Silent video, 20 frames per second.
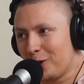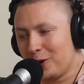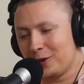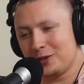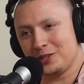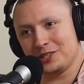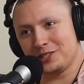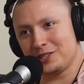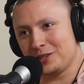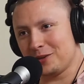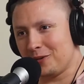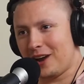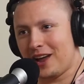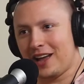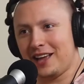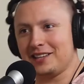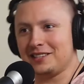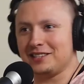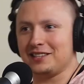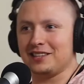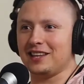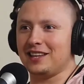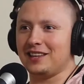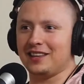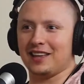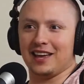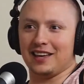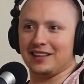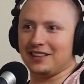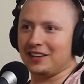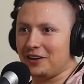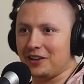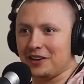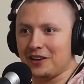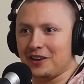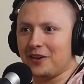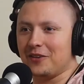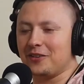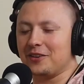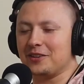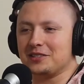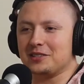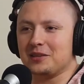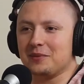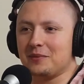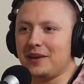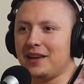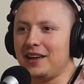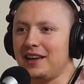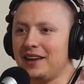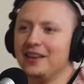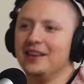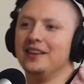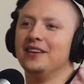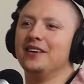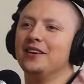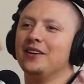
purchase the rights, and then like there you go, there's the beat.